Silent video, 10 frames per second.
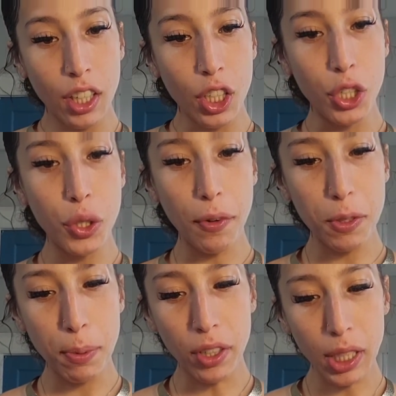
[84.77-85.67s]
You do have
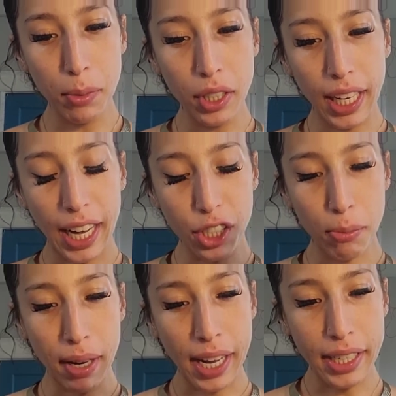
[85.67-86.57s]
spirit
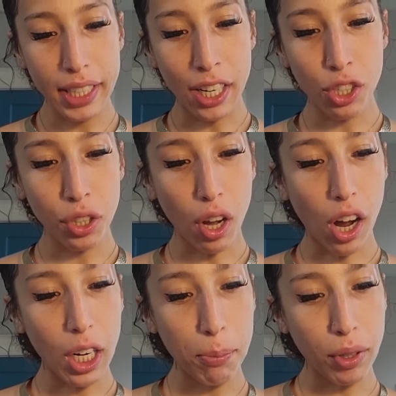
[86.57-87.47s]
communication, paying attention, the
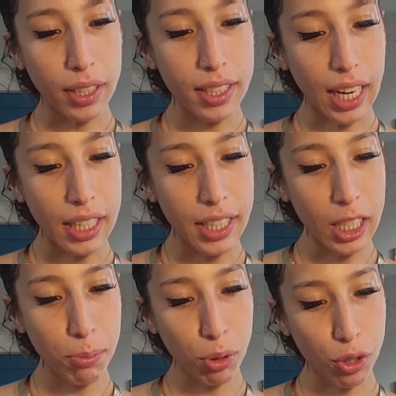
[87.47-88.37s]
Hawk Prince,
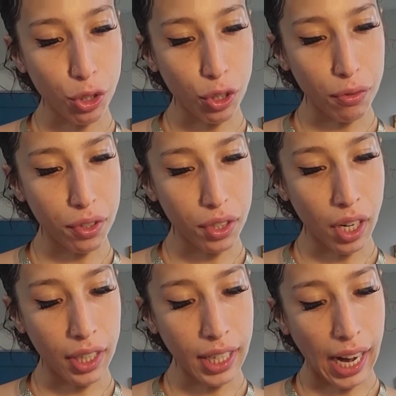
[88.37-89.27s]
ideas preserved,
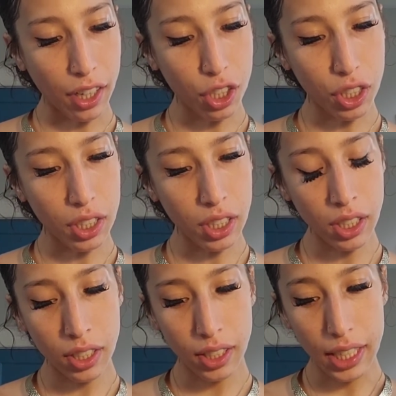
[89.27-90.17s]

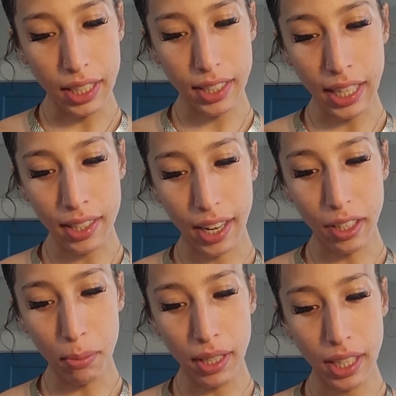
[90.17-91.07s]
non-action. It does say
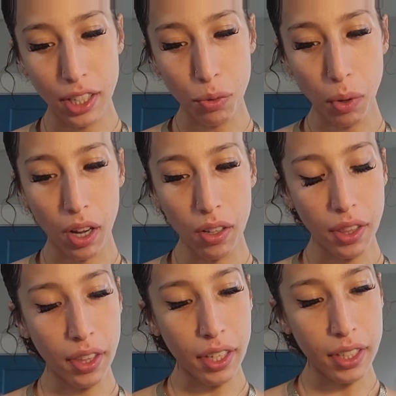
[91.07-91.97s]
entitlement as well,
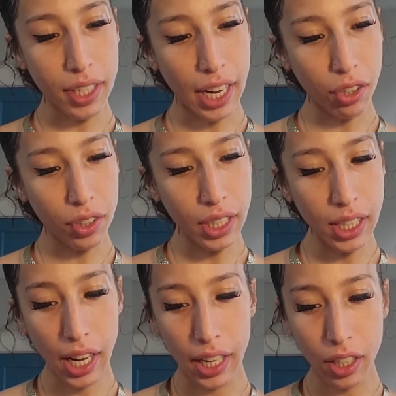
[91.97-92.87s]
and then
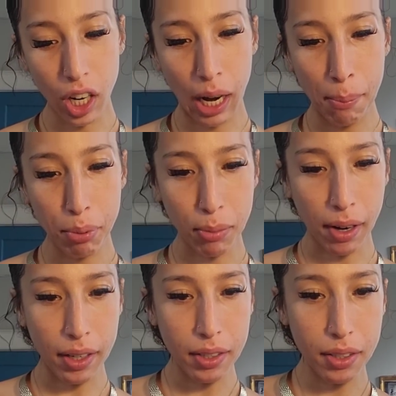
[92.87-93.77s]
integrity and
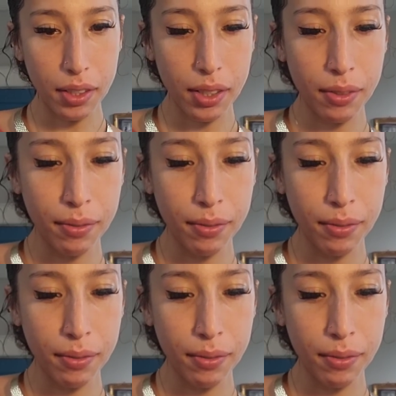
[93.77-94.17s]
compromise.